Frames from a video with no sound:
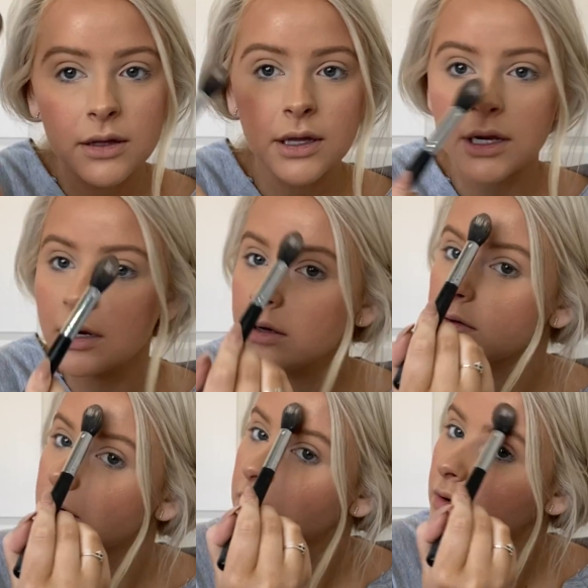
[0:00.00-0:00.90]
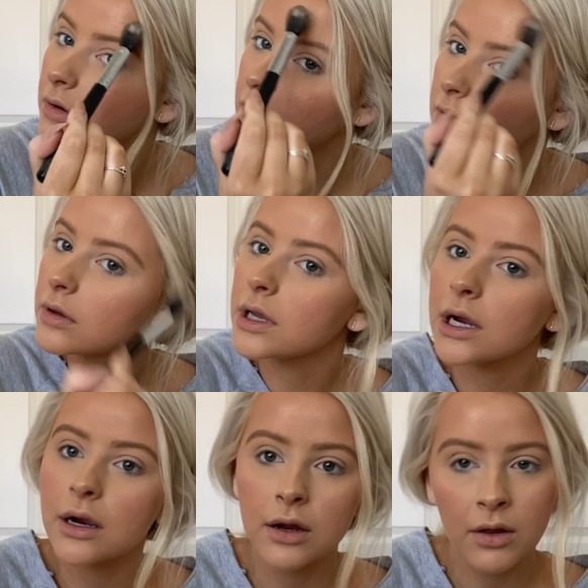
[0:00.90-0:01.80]
here,
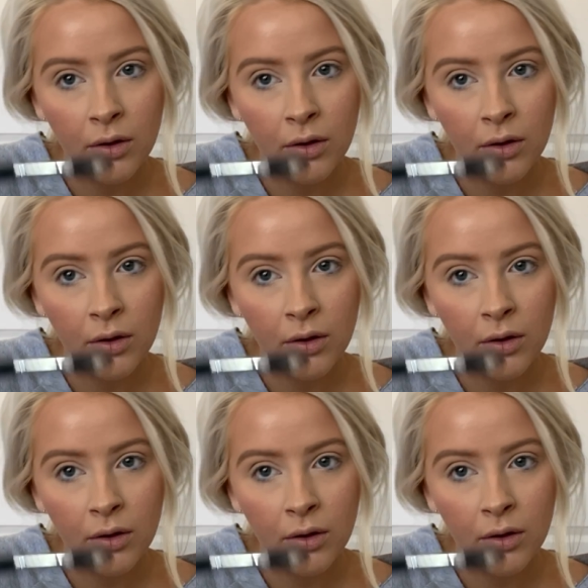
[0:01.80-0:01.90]
here,